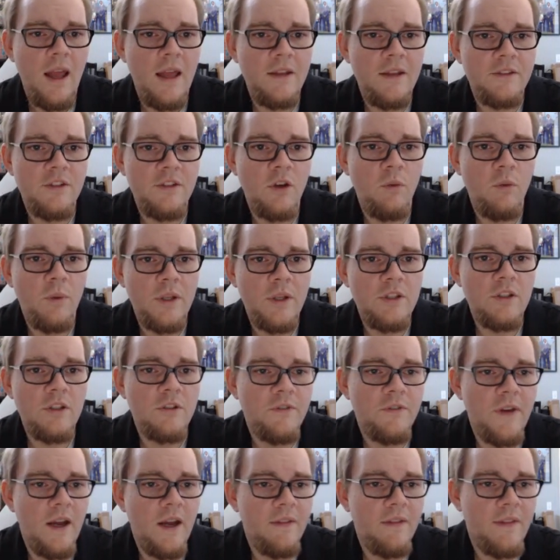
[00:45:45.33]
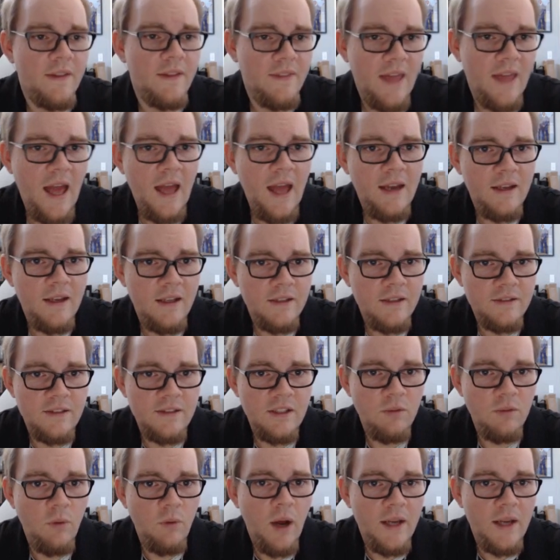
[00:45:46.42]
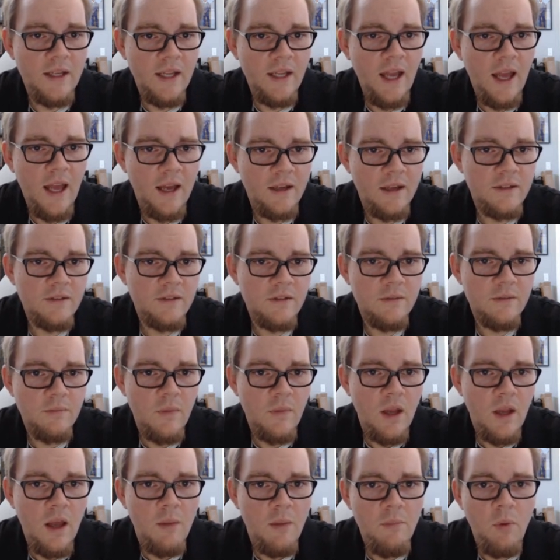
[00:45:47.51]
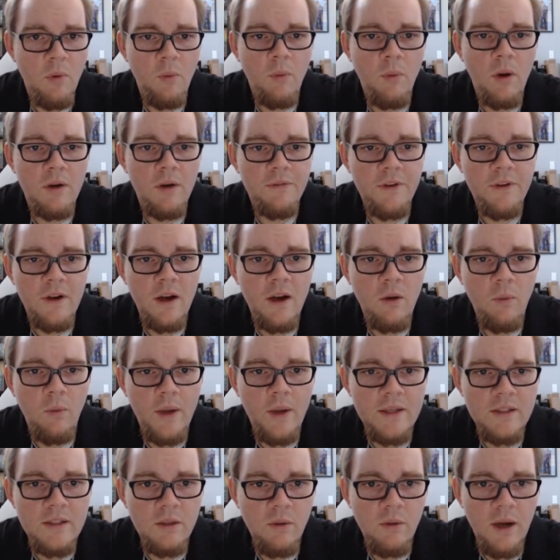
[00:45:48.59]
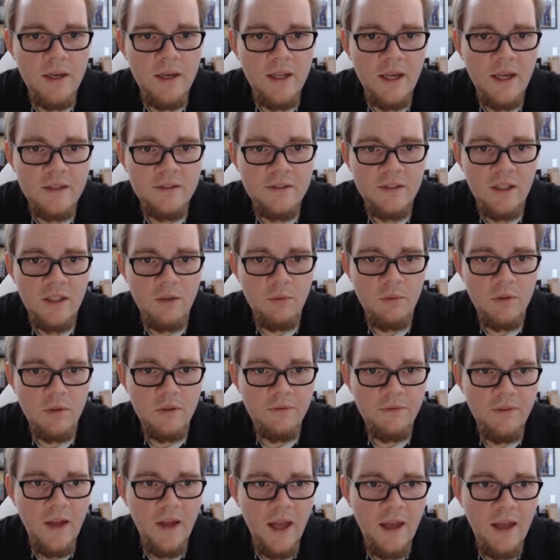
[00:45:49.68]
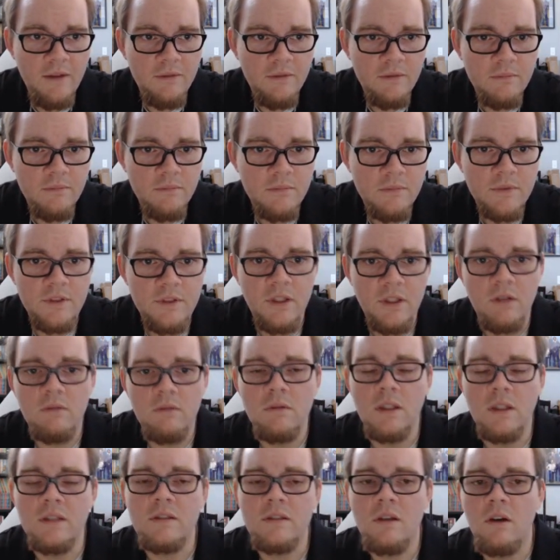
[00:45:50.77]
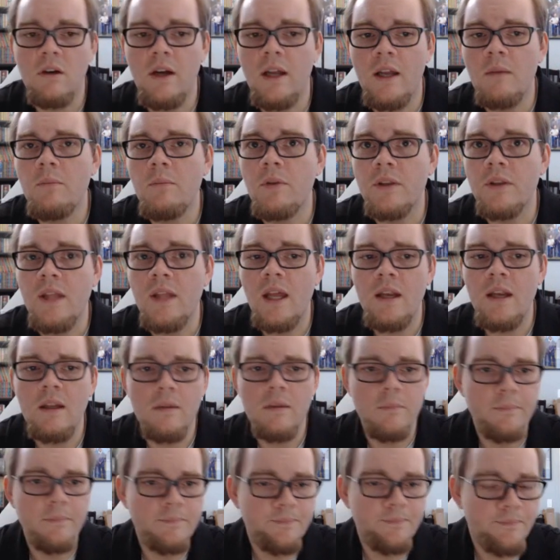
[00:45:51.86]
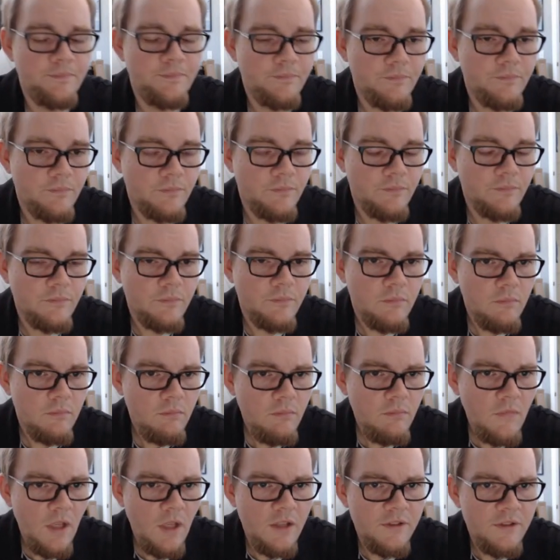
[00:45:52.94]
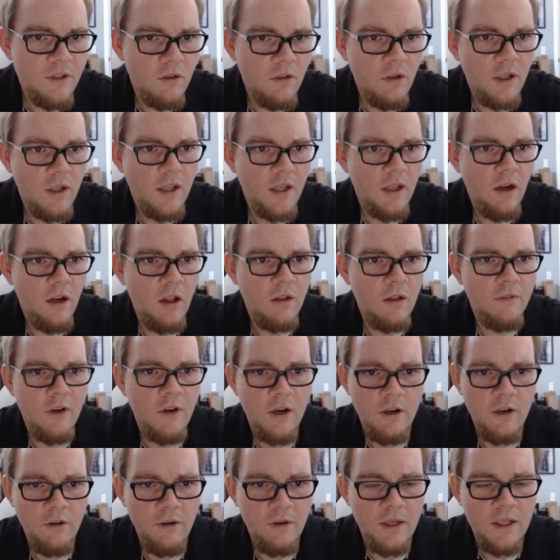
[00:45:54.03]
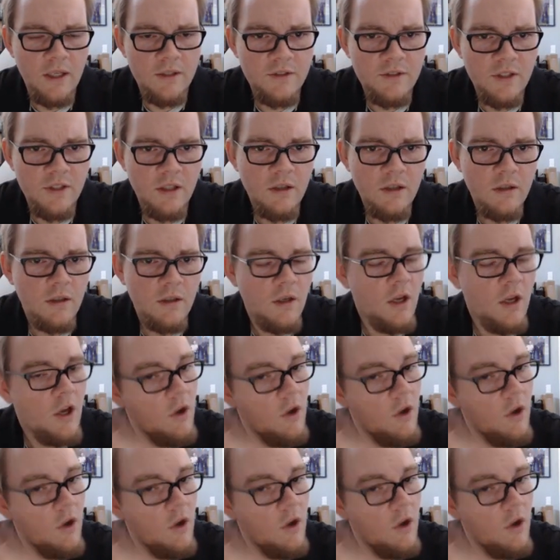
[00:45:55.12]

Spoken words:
And so we just found that that is dy dx. But we want to figure out when dy dx is equal to 5. So let's go ahead and put that in. So looking at all of our ingredients here,